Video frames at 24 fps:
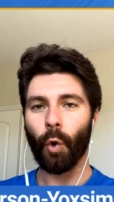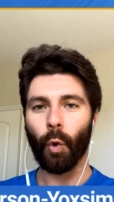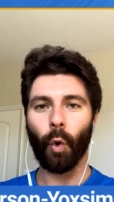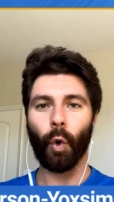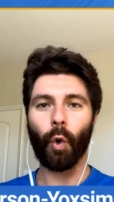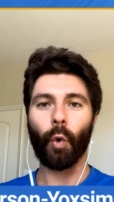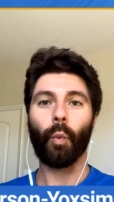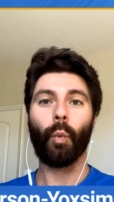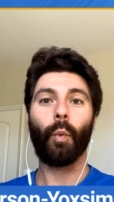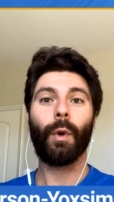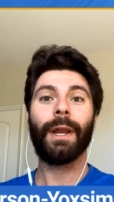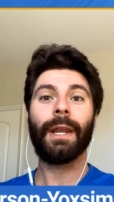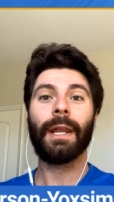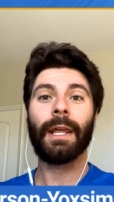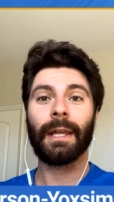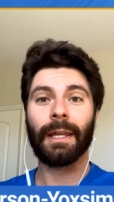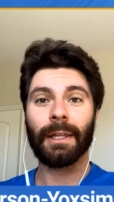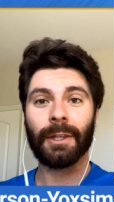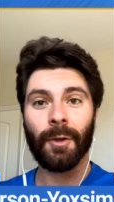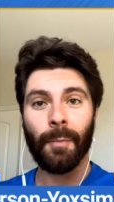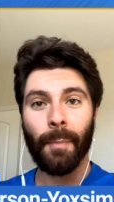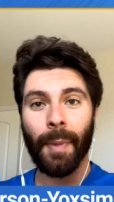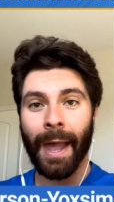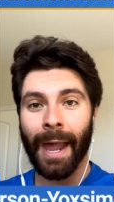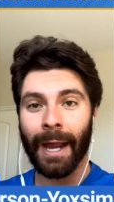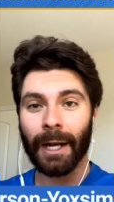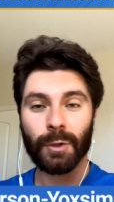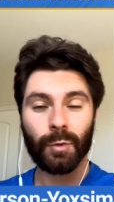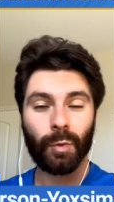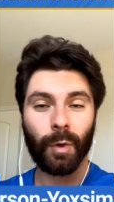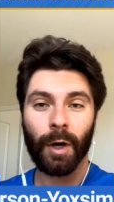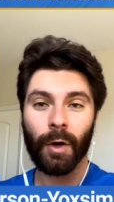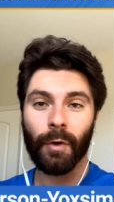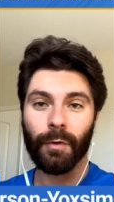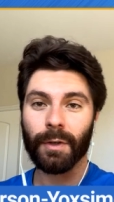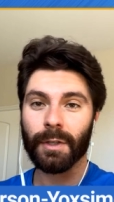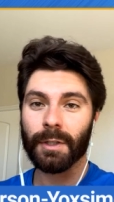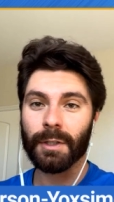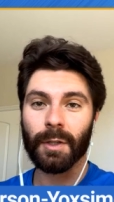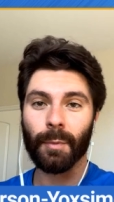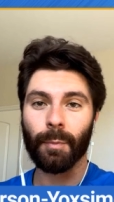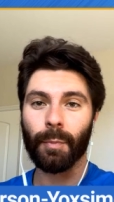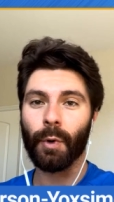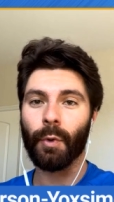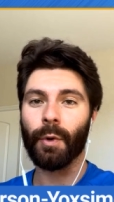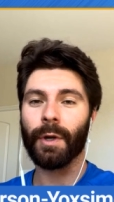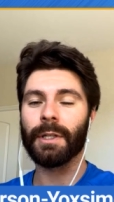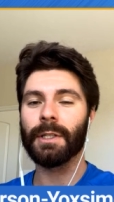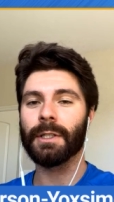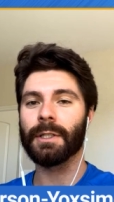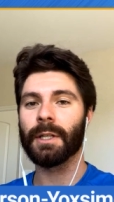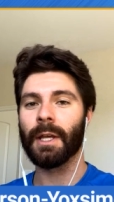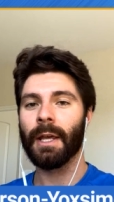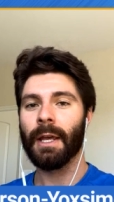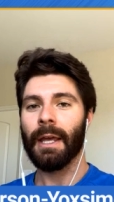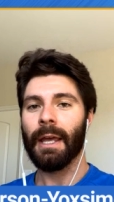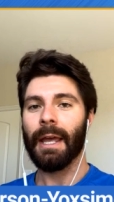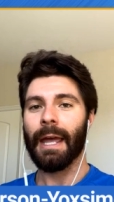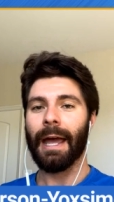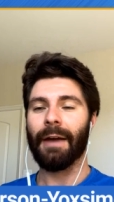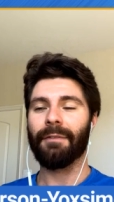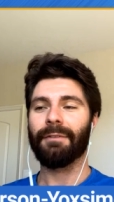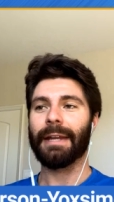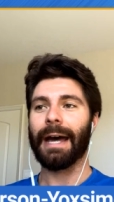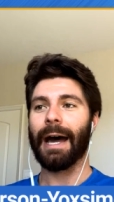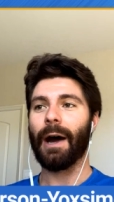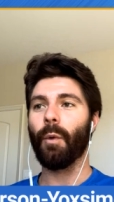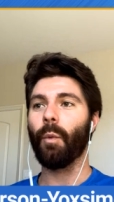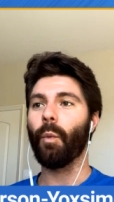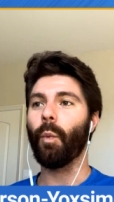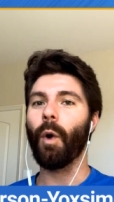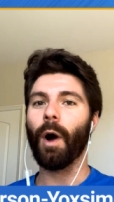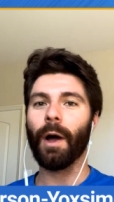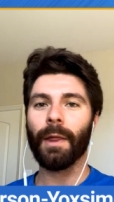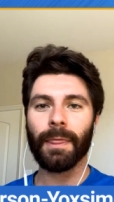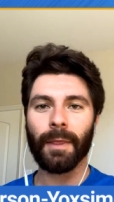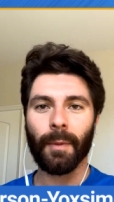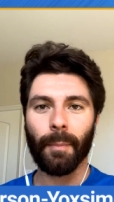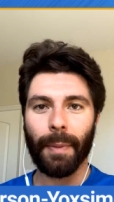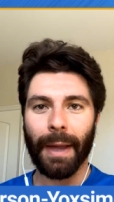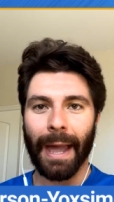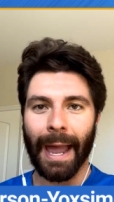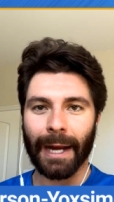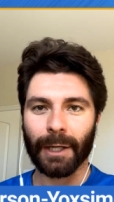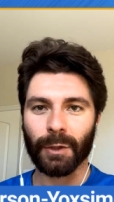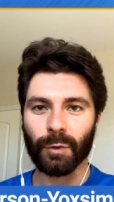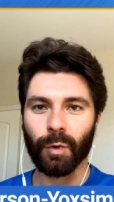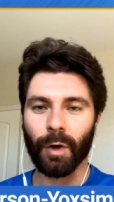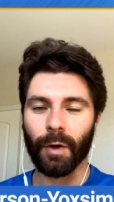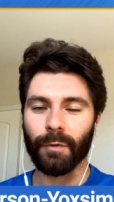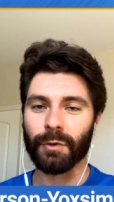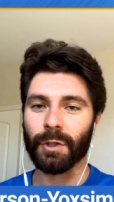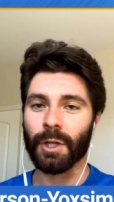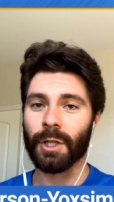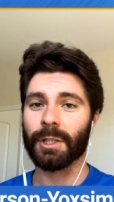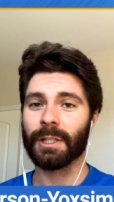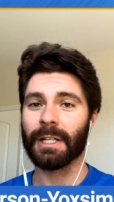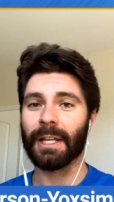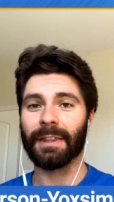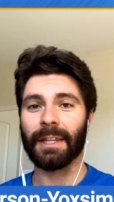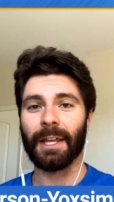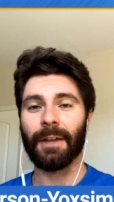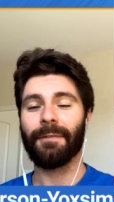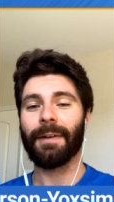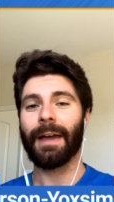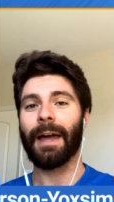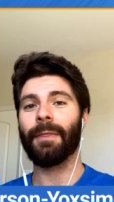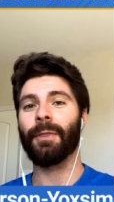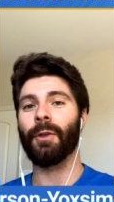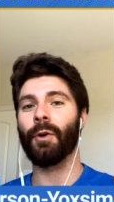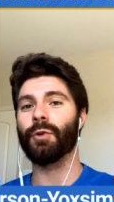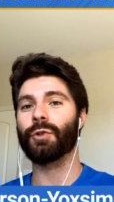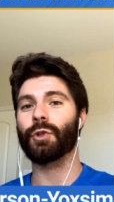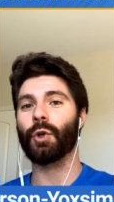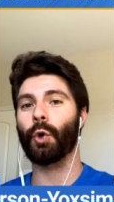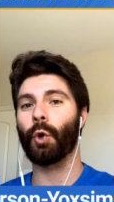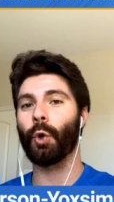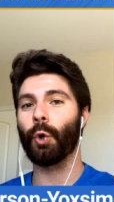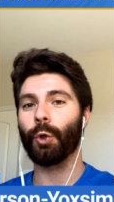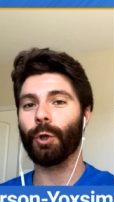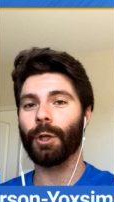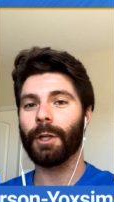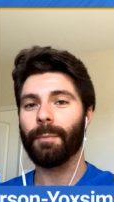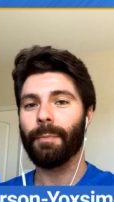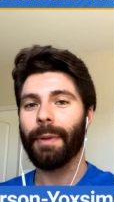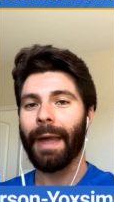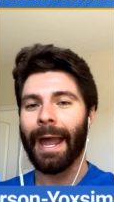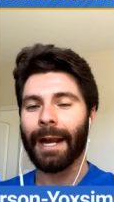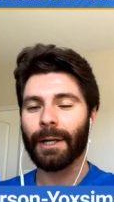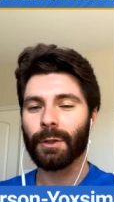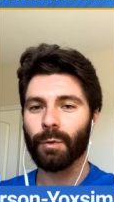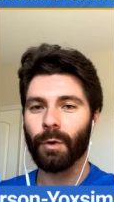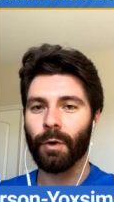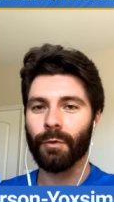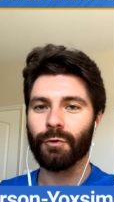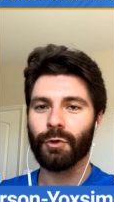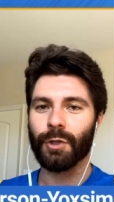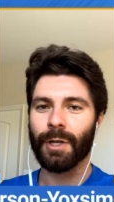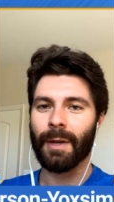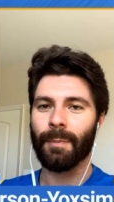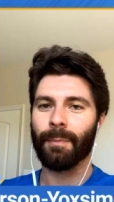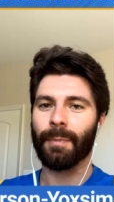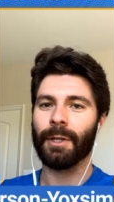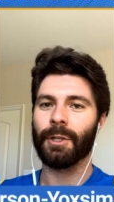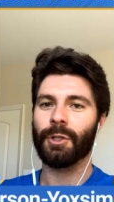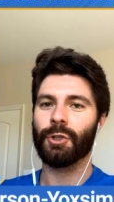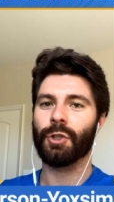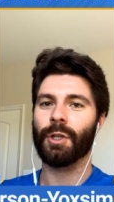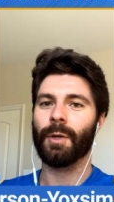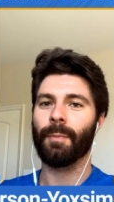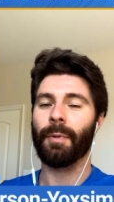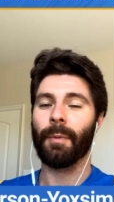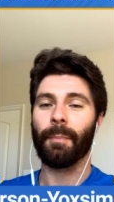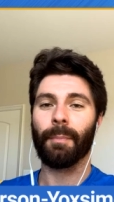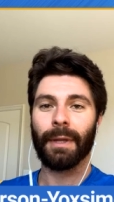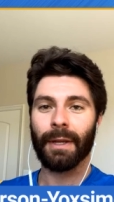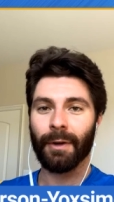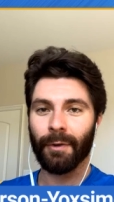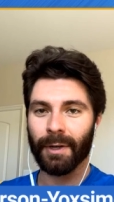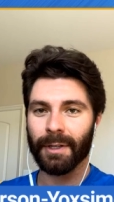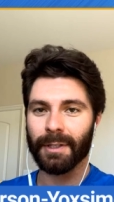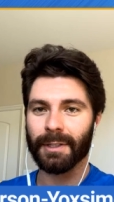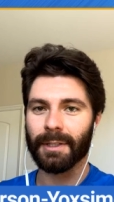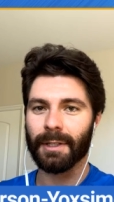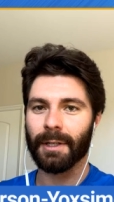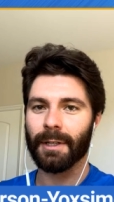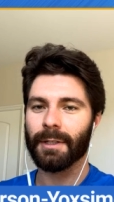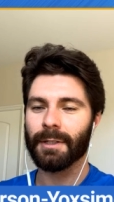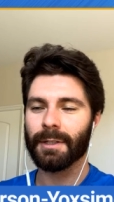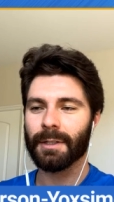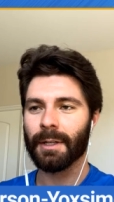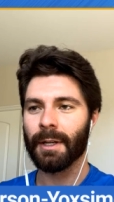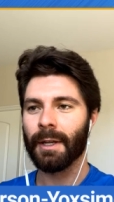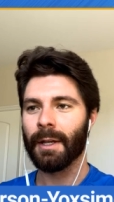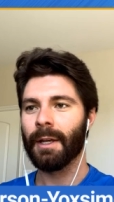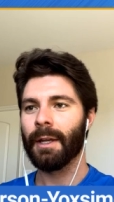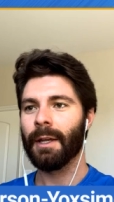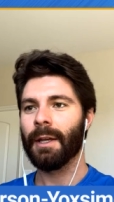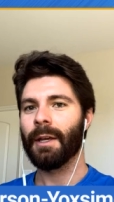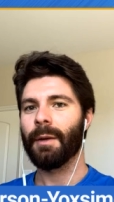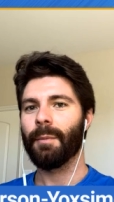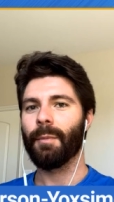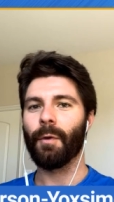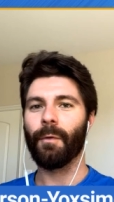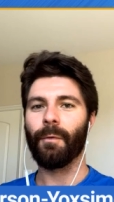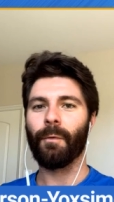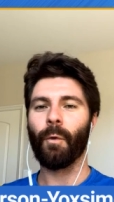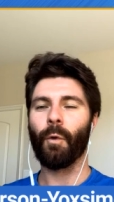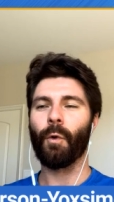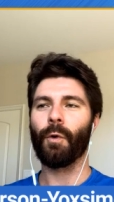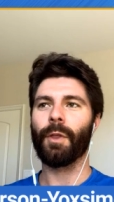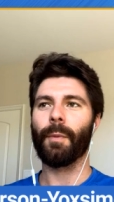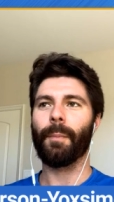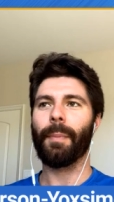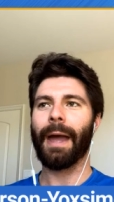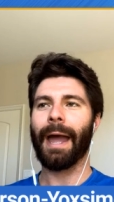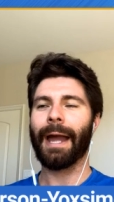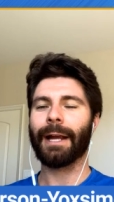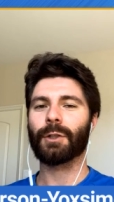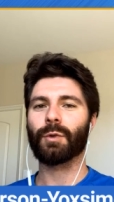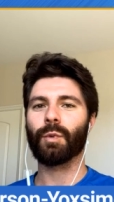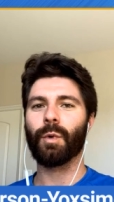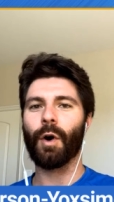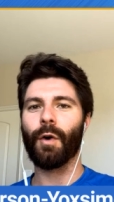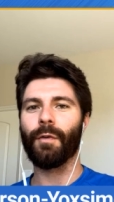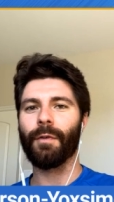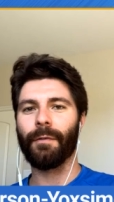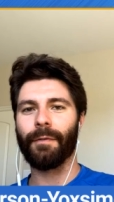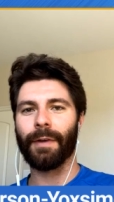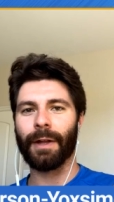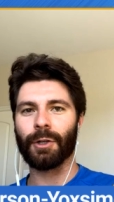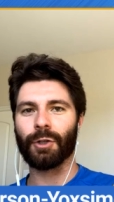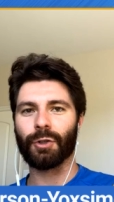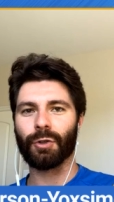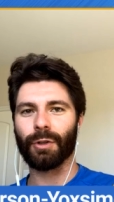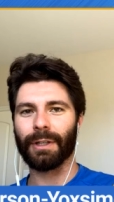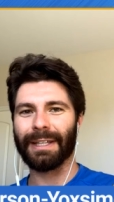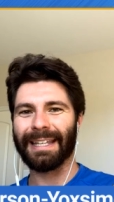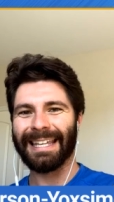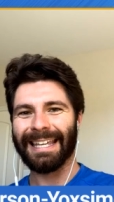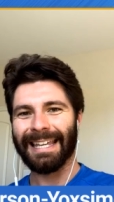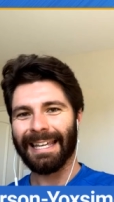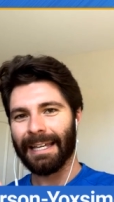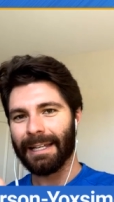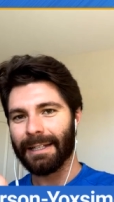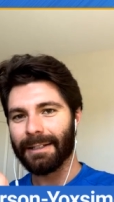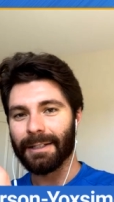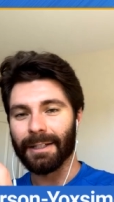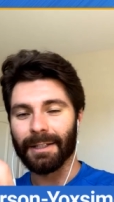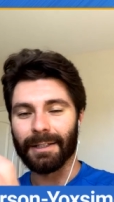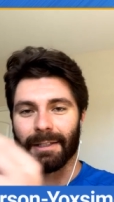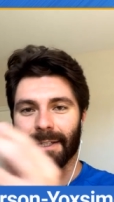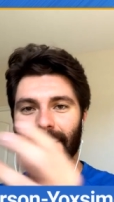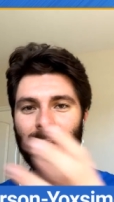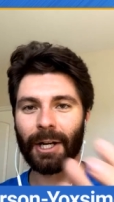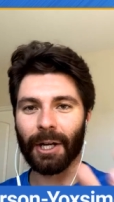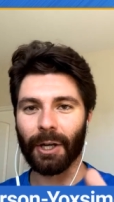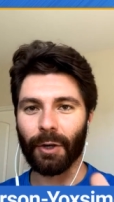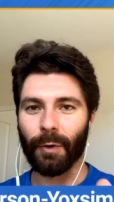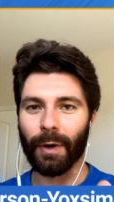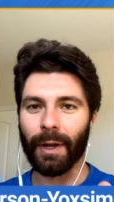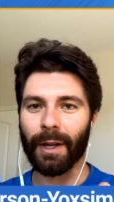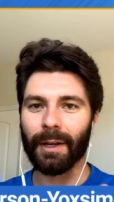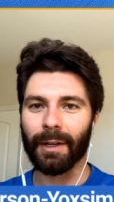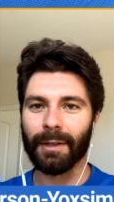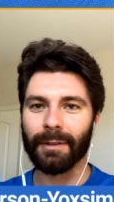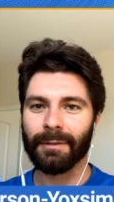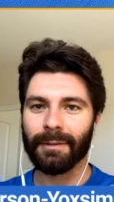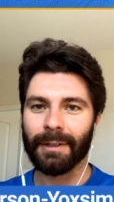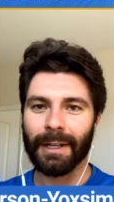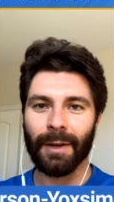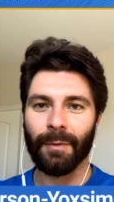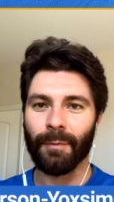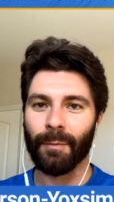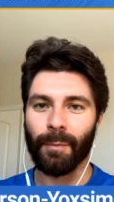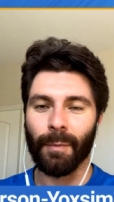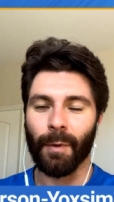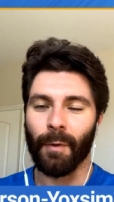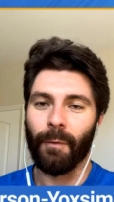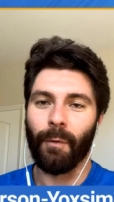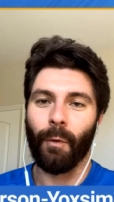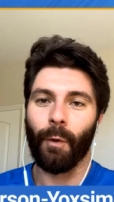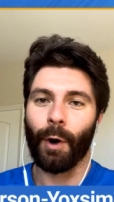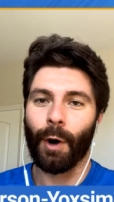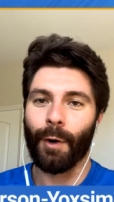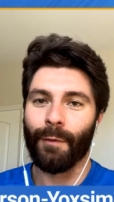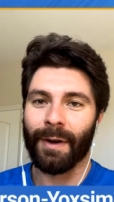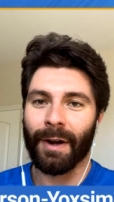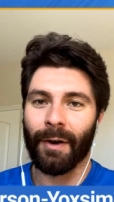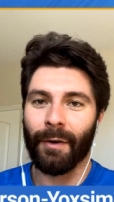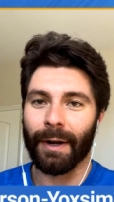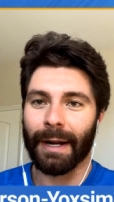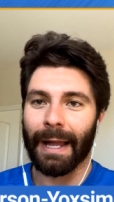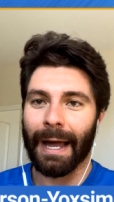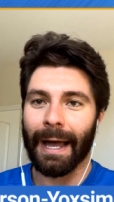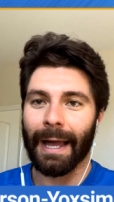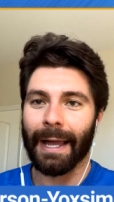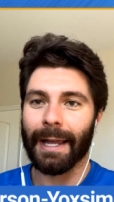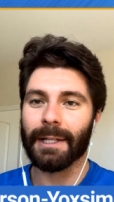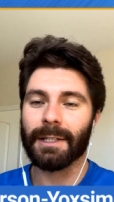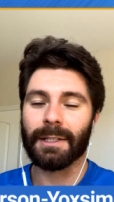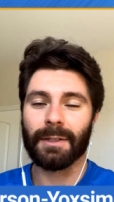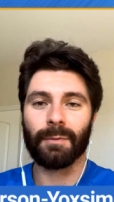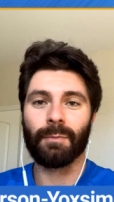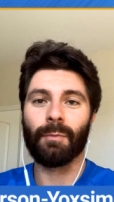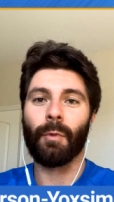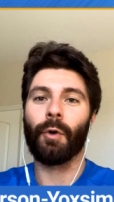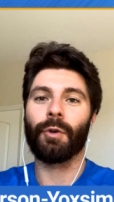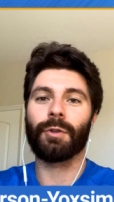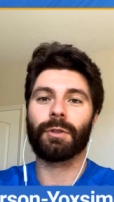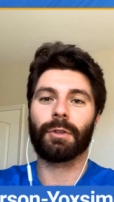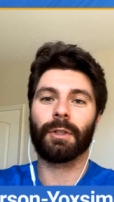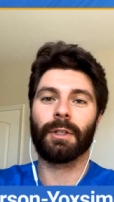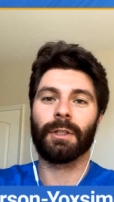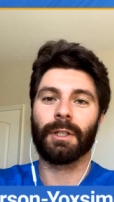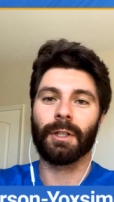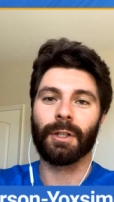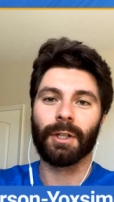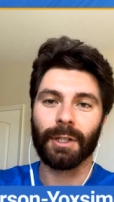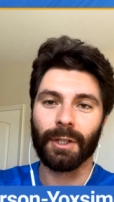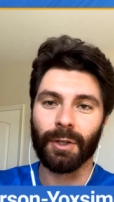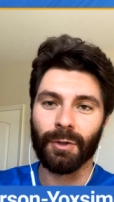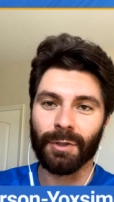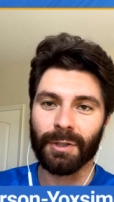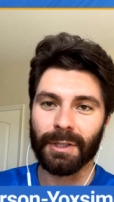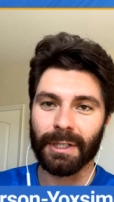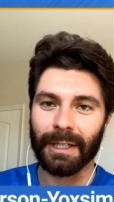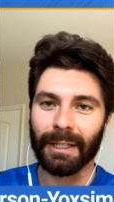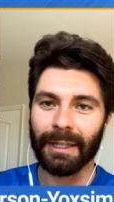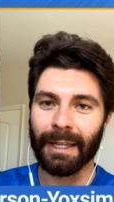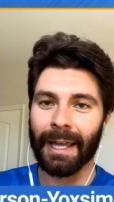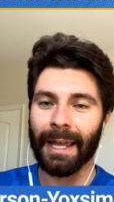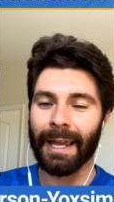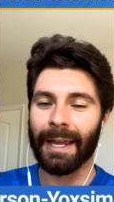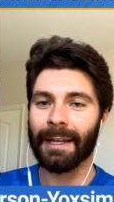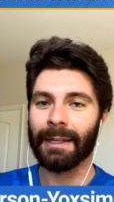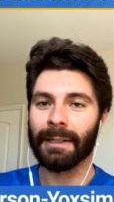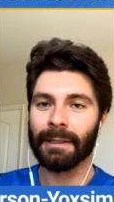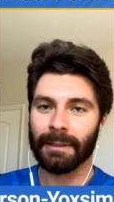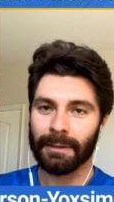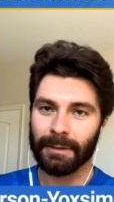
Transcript: or winning in the pac 12 because the bruins have not won the pac 12 just yet they've had those early pac 12 championship appearances before the pac 12 eventually disintegrated and before our very eyes mostly due to ucla